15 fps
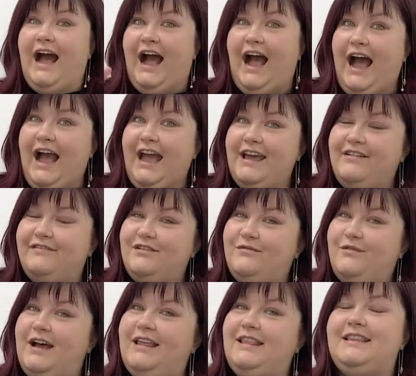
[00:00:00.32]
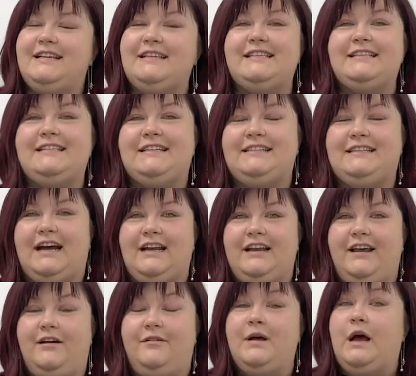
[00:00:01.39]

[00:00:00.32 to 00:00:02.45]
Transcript: Hi everyone, this is Nataliya.